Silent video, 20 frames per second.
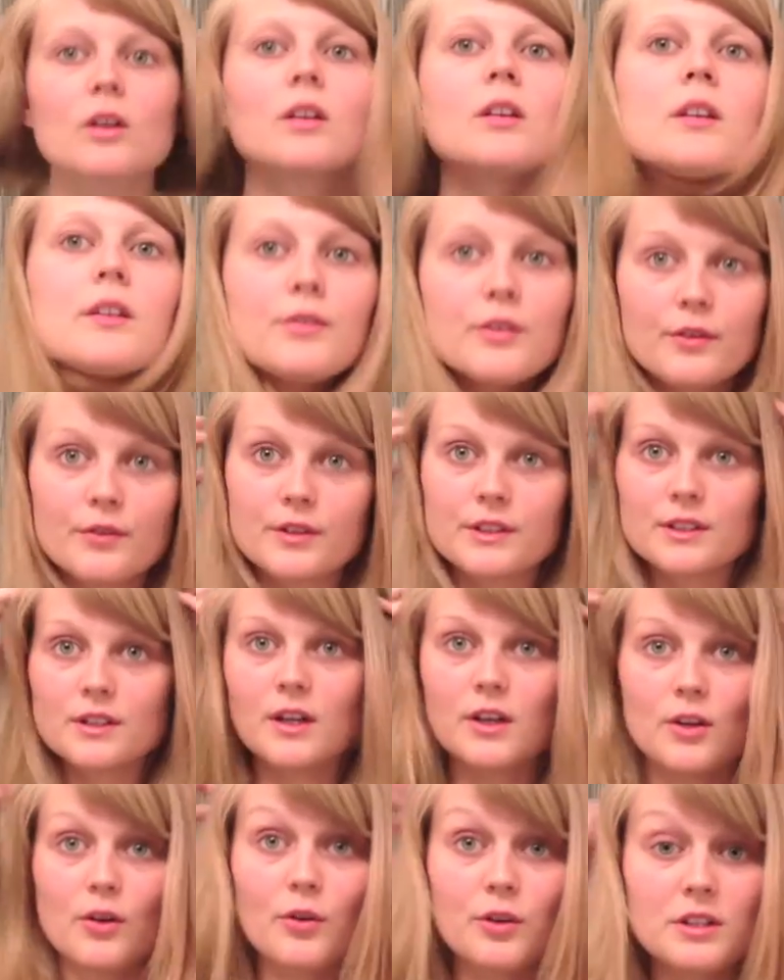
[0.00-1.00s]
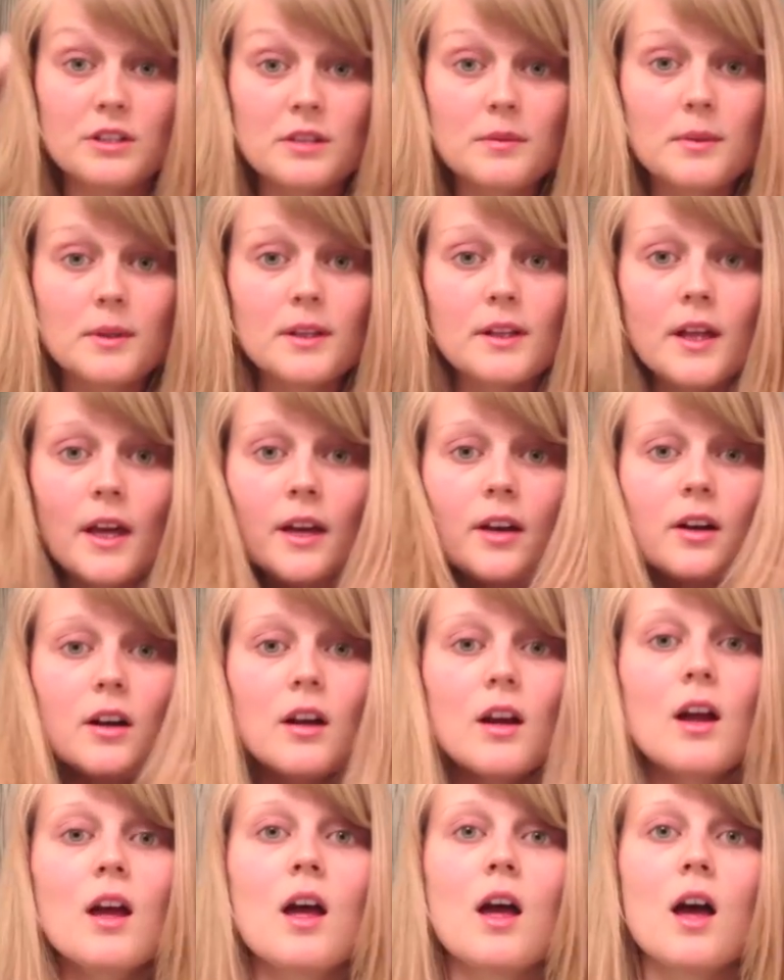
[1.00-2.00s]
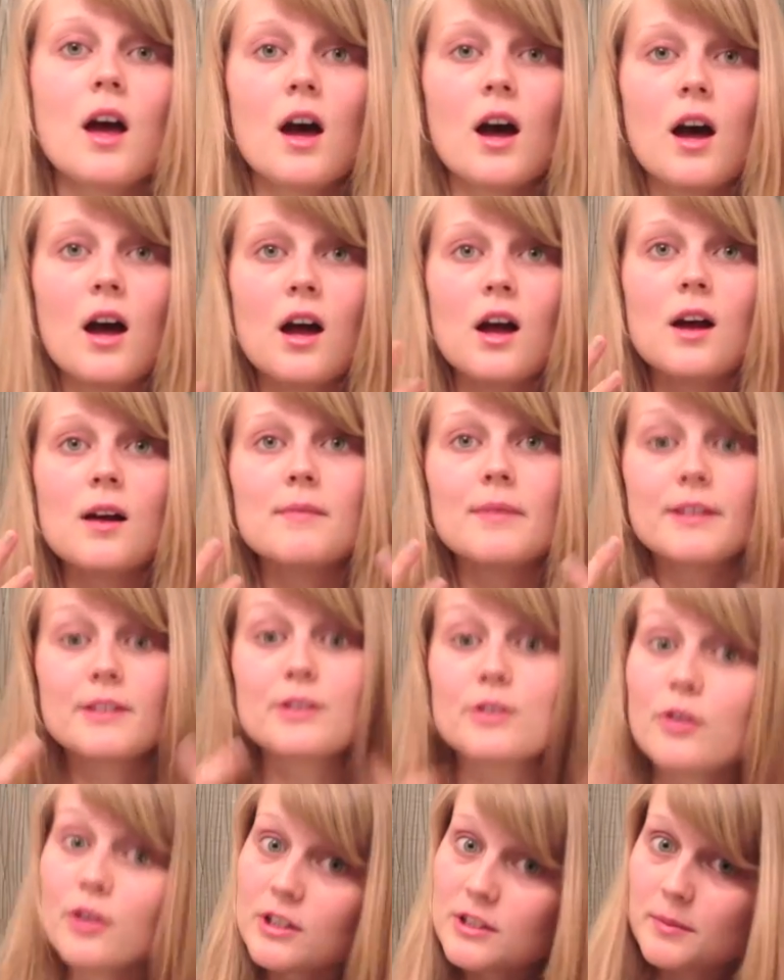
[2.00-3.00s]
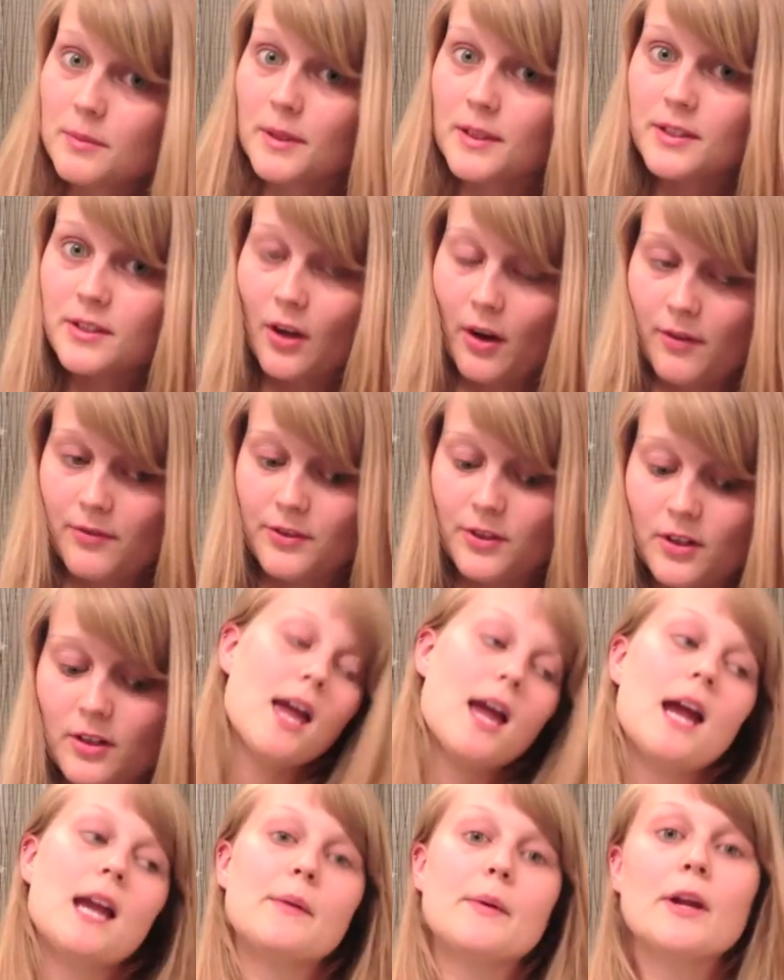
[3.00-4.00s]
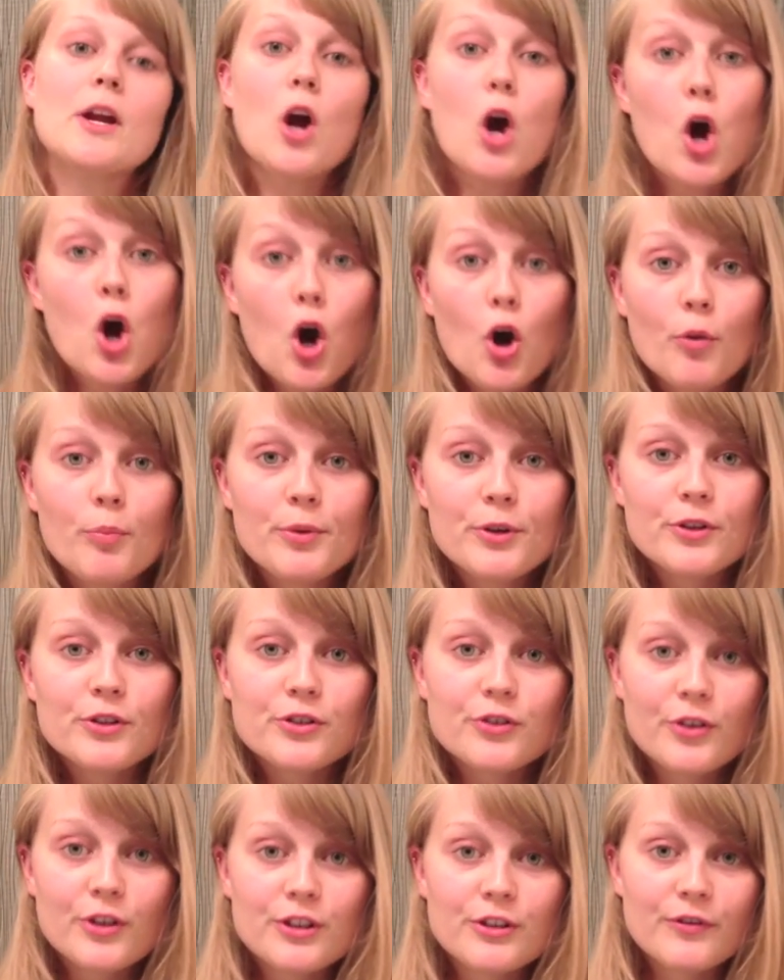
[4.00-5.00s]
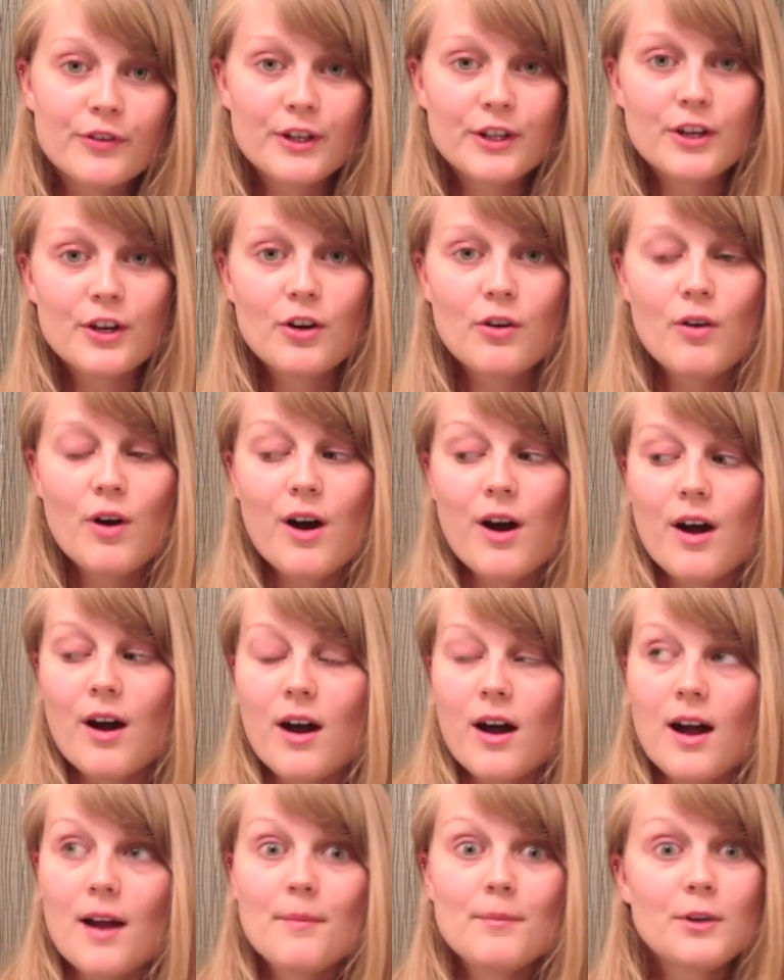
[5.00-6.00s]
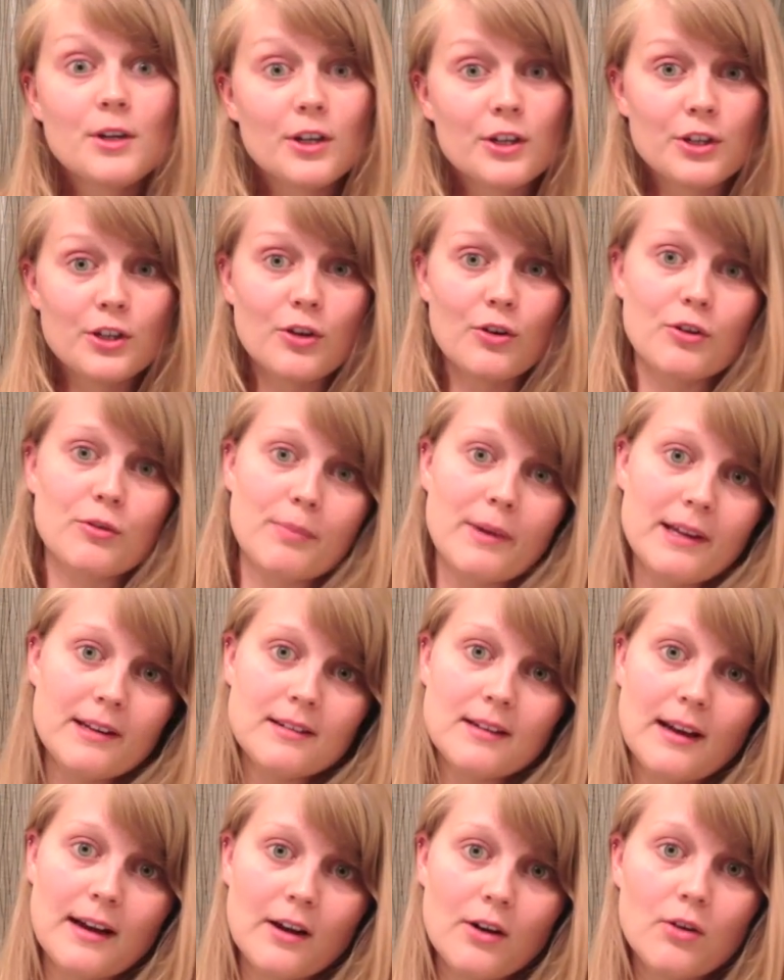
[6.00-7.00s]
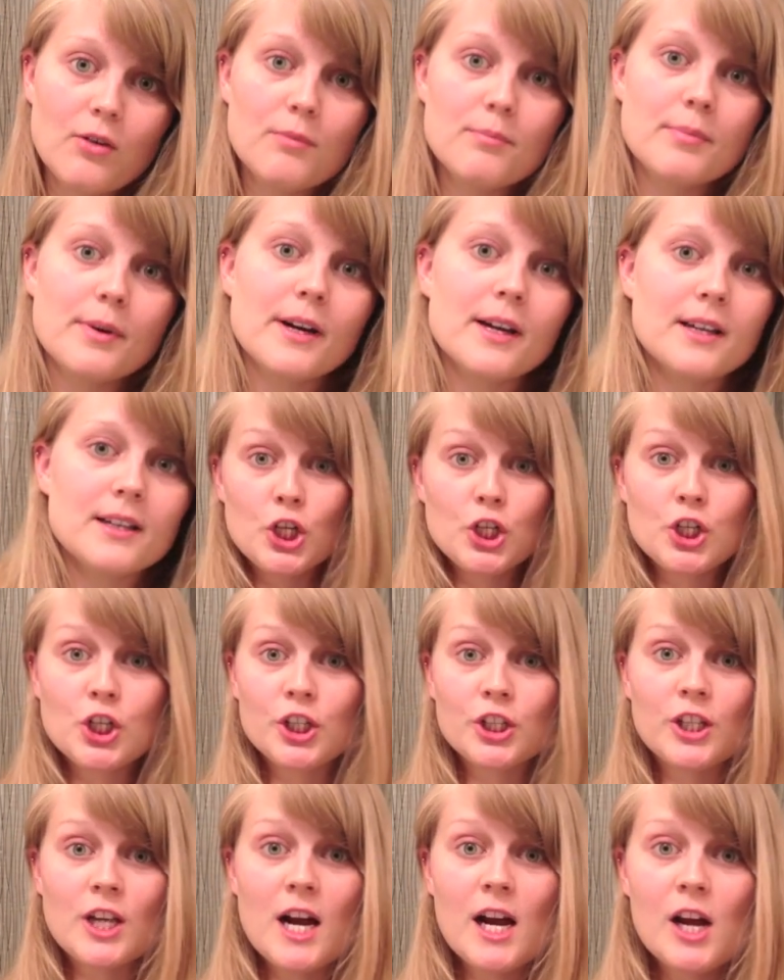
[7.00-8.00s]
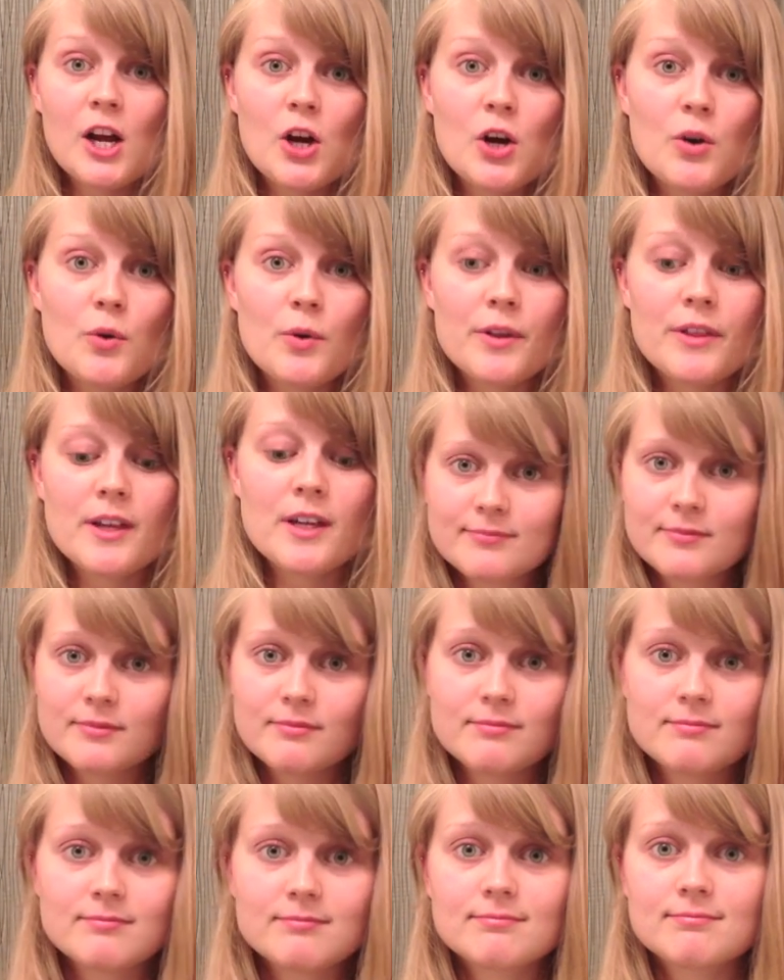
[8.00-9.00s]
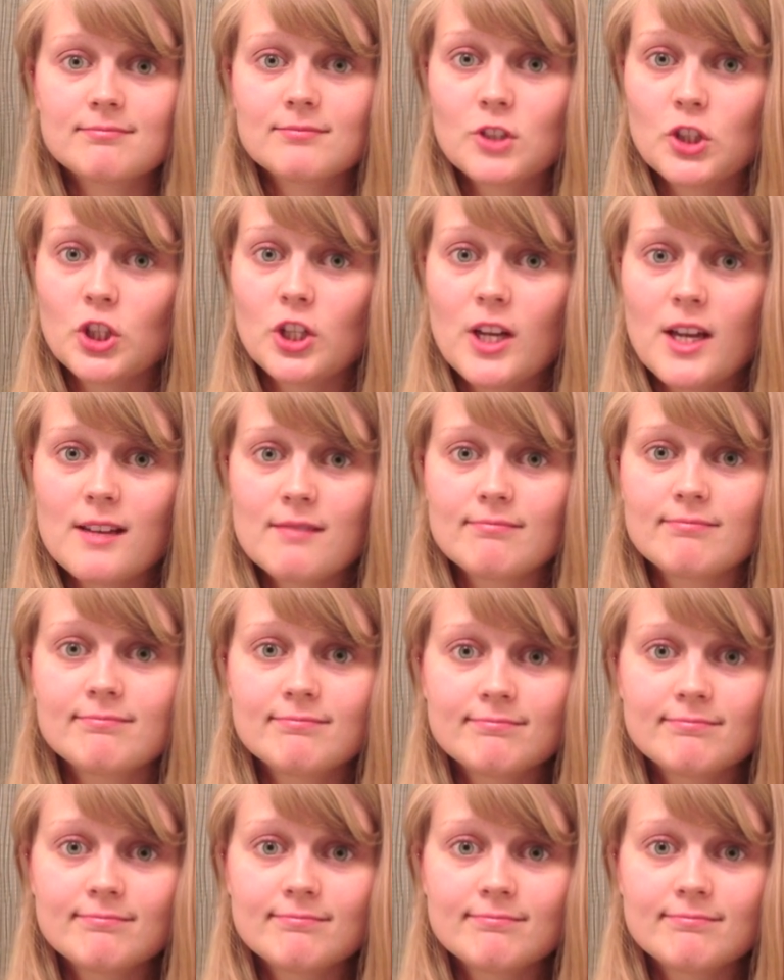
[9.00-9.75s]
Even if it's not noticeably lighter, it's noticeably softer. Anyway, hope you enjoyed the video. I'm gonna go to bed now, but good luck with it. Good night.